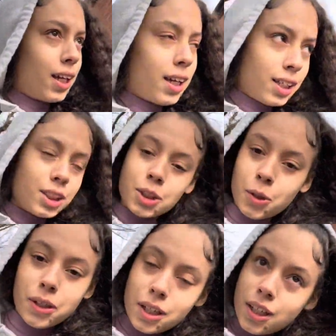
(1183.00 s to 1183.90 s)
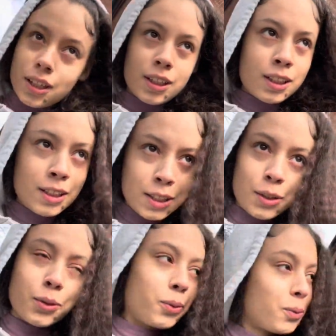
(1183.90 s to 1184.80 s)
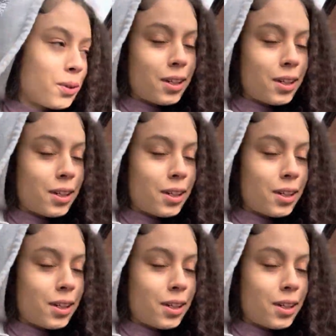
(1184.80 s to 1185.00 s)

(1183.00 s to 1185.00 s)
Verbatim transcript: catch on the deal,